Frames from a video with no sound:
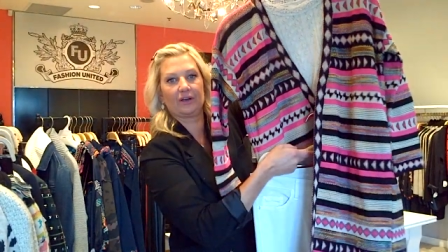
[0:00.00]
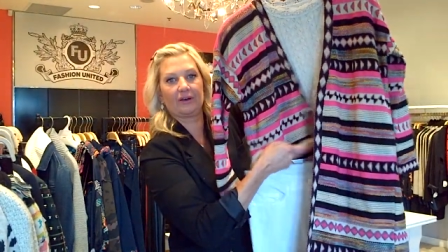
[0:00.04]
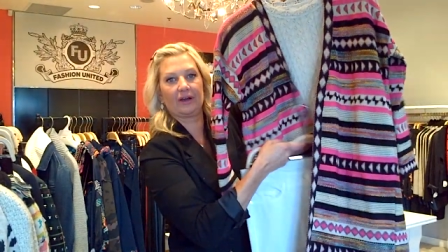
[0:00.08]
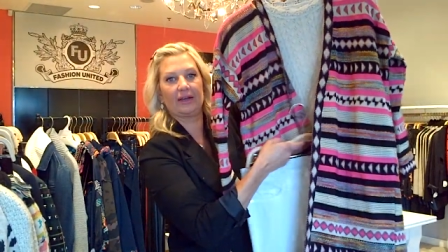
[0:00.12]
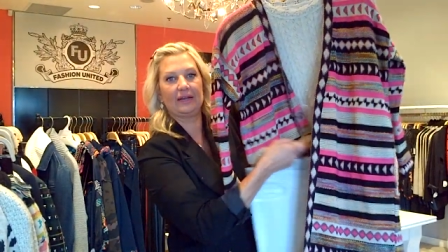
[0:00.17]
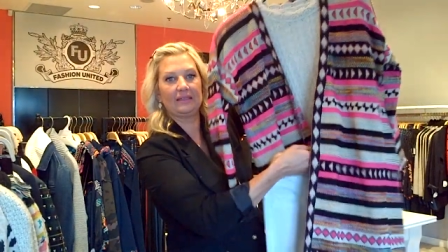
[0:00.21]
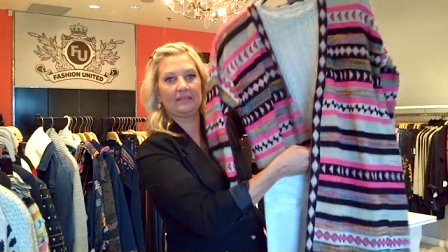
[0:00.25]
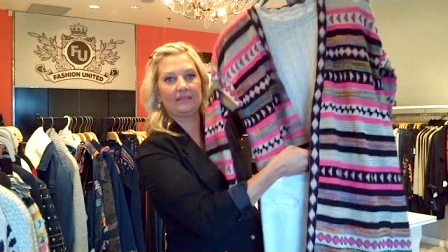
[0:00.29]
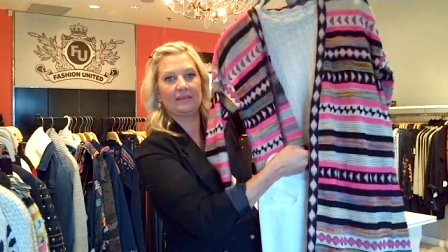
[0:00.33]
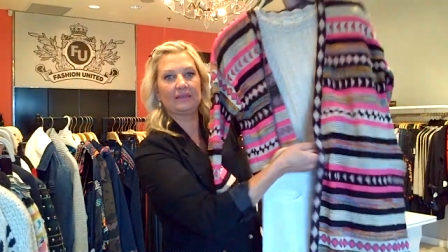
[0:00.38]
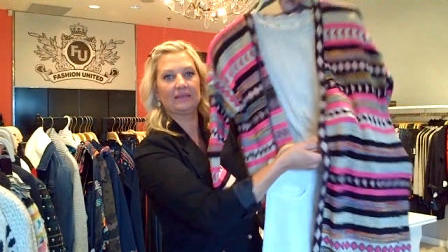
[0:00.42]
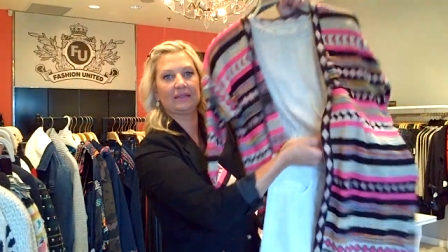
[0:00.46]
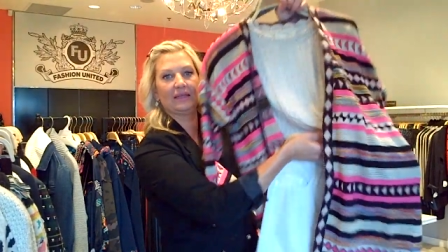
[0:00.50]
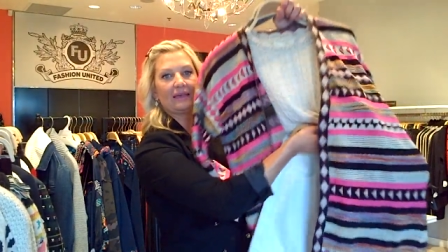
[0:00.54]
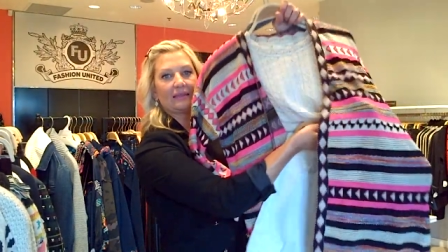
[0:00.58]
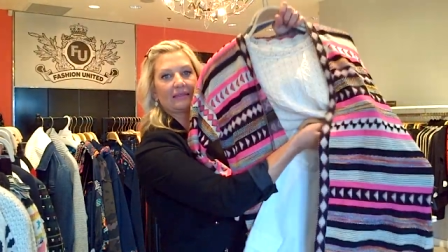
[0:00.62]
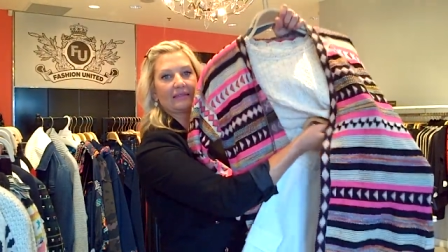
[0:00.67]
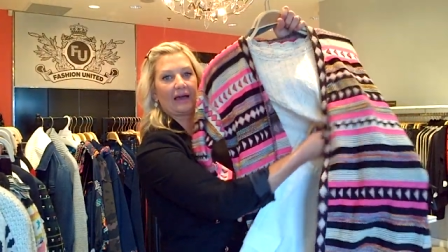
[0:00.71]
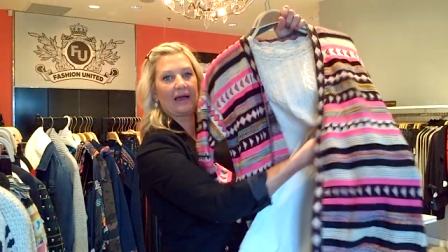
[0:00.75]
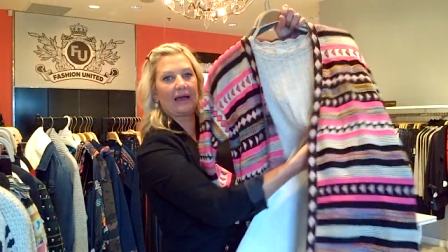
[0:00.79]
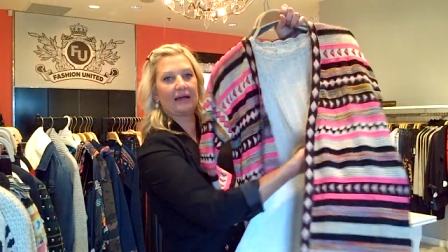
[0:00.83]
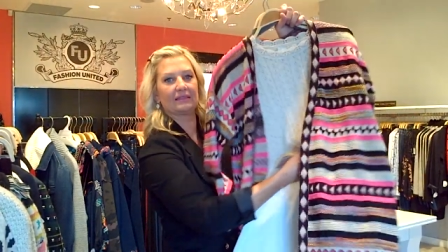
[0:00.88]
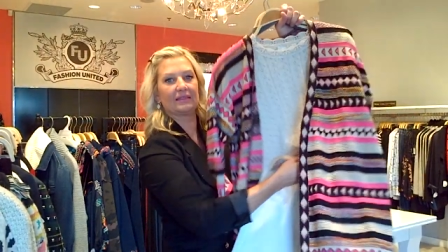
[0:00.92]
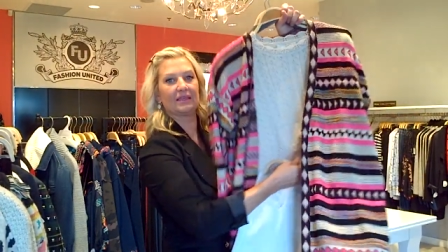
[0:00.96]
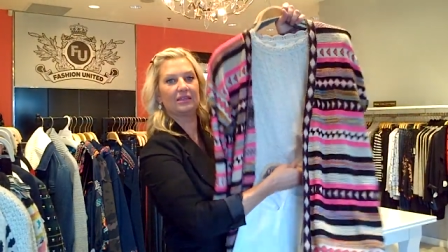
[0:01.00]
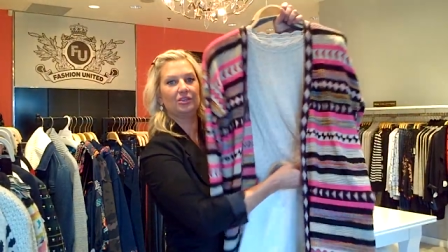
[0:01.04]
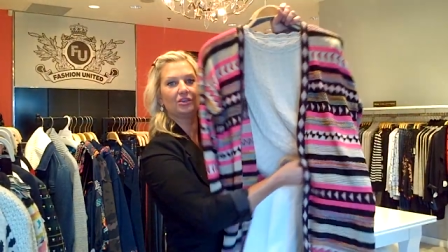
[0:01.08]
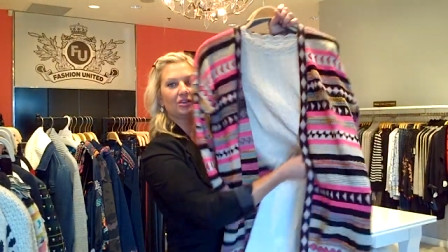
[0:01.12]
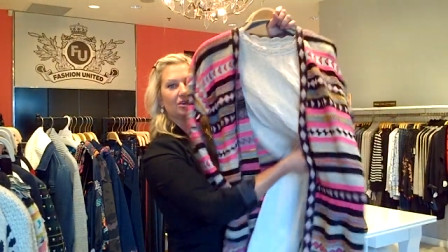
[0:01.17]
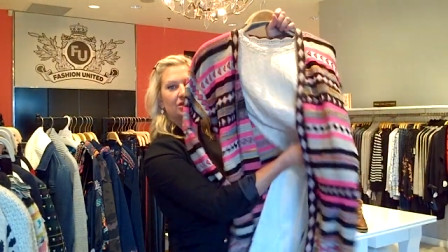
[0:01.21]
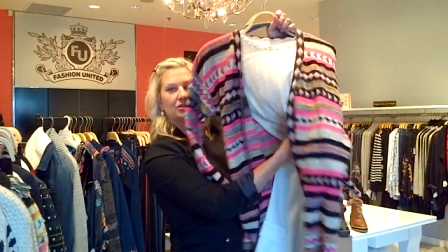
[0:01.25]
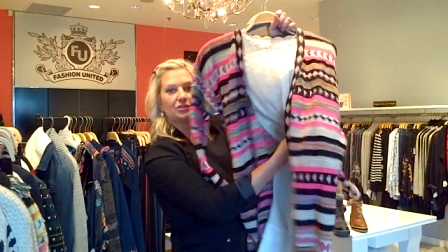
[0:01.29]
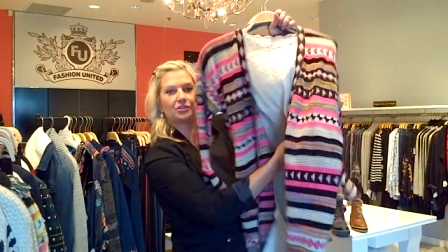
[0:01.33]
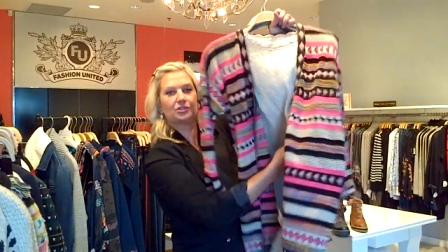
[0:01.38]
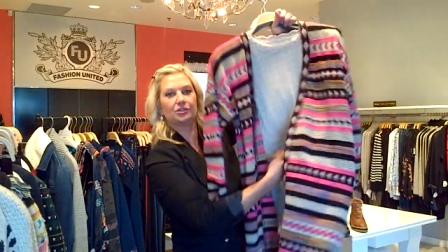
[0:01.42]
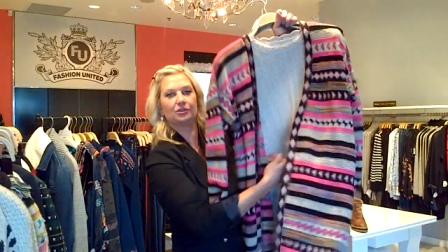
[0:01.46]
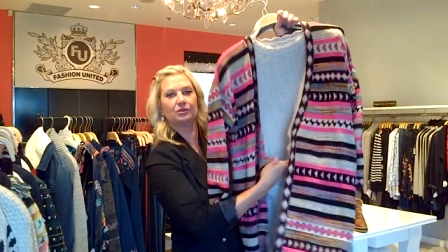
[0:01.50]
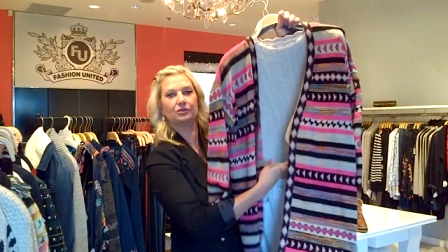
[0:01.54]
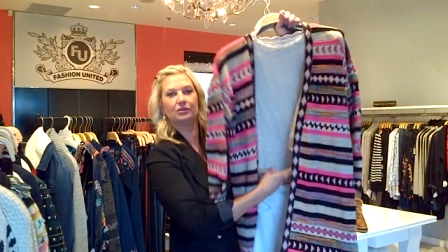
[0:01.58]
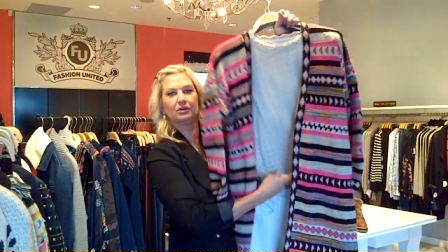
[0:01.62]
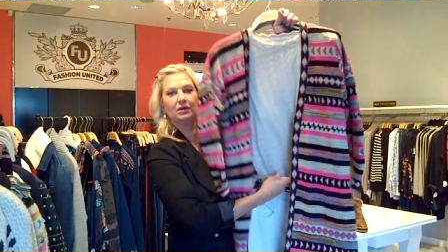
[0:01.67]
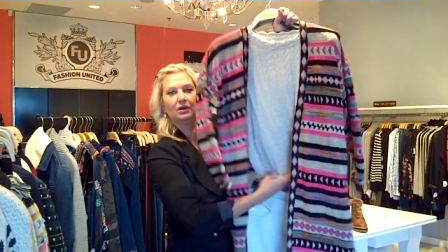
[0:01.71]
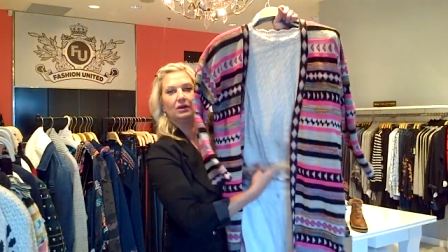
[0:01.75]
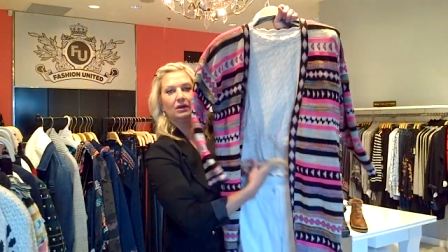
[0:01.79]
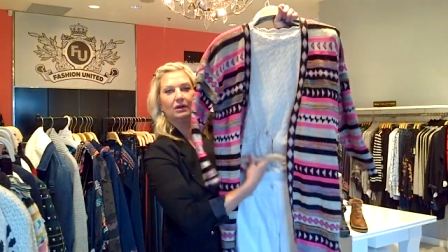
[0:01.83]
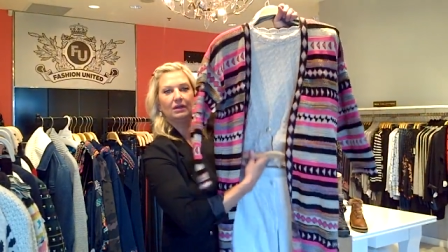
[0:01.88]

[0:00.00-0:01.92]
or anything like that, then you can do